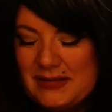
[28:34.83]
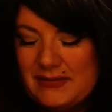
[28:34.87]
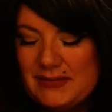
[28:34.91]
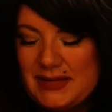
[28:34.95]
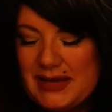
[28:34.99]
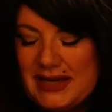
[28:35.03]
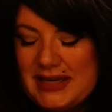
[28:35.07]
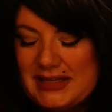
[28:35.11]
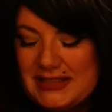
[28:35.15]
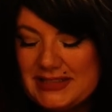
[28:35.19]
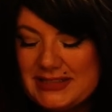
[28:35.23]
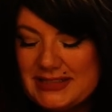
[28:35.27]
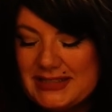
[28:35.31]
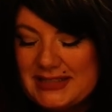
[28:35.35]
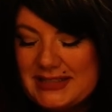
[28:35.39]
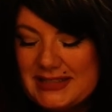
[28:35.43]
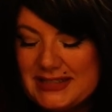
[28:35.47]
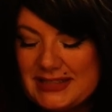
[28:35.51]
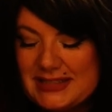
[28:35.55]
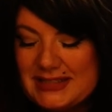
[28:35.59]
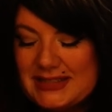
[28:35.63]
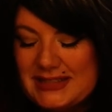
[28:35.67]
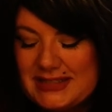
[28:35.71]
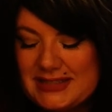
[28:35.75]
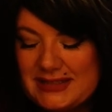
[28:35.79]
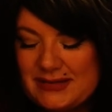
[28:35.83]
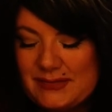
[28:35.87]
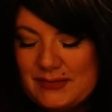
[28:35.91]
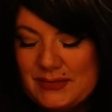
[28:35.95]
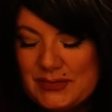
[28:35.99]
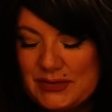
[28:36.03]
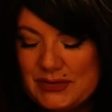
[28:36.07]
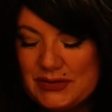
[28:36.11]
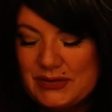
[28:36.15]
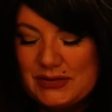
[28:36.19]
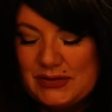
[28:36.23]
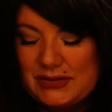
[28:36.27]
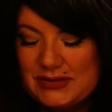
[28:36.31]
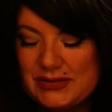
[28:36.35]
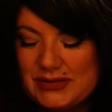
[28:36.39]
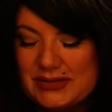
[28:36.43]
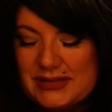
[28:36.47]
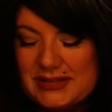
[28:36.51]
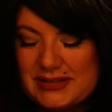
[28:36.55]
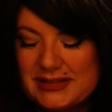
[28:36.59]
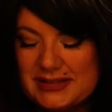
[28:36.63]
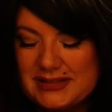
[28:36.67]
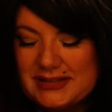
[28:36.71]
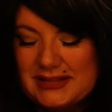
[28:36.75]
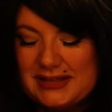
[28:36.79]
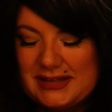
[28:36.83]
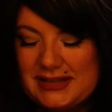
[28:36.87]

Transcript: ancient symbols.